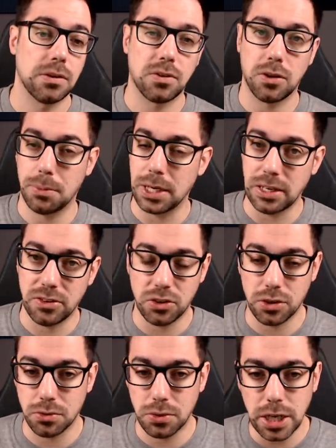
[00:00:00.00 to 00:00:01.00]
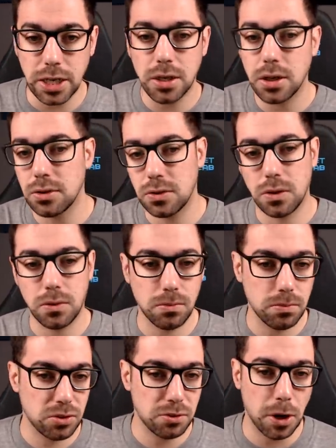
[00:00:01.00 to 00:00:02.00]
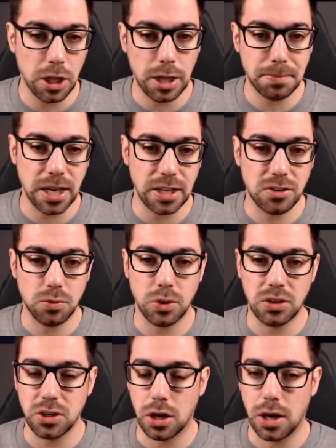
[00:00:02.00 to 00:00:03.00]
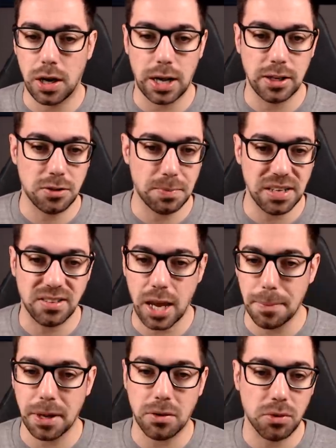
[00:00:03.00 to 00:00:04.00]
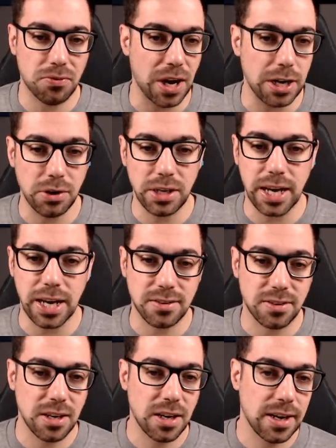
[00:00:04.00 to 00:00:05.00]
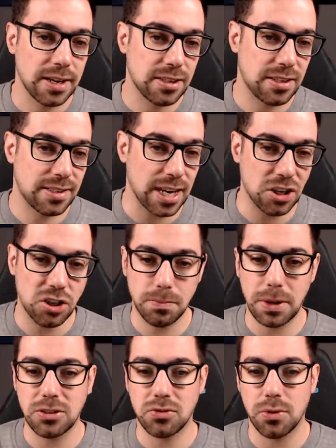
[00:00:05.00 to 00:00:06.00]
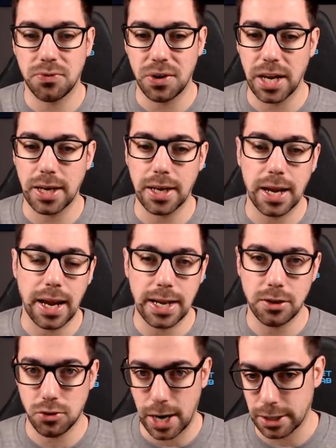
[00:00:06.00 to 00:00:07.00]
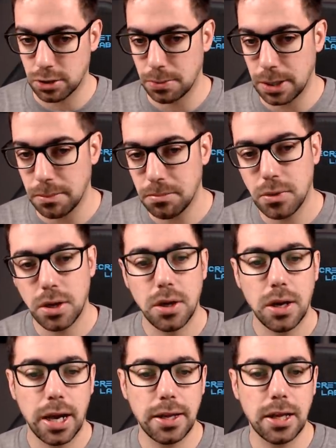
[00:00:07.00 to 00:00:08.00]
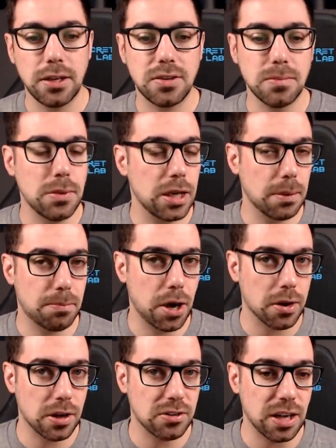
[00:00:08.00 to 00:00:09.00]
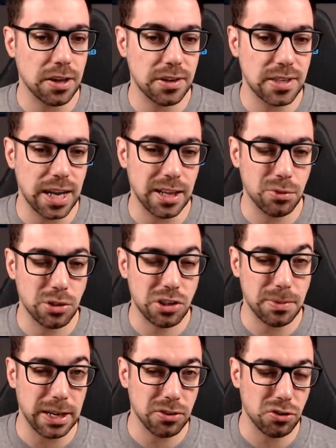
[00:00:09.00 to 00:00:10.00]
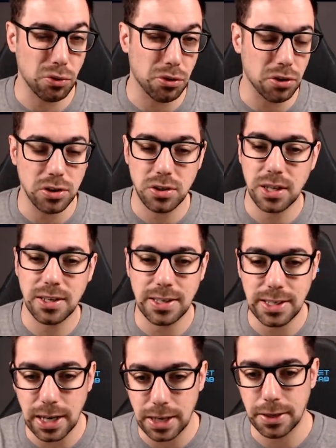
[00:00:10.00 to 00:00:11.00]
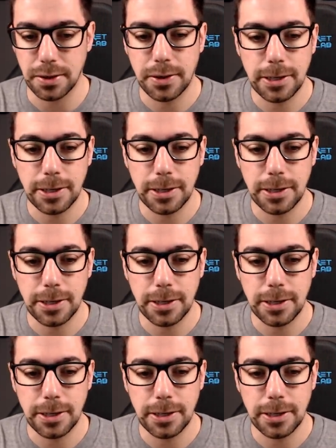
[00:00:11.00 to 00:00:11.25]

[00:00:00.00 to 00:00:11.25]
It's a little bit easier to read. Small updates we saw on spacescaping, refinery decks, station based refining, and tractor beam, and then some medium progress on the Talon, which is about two thirds done.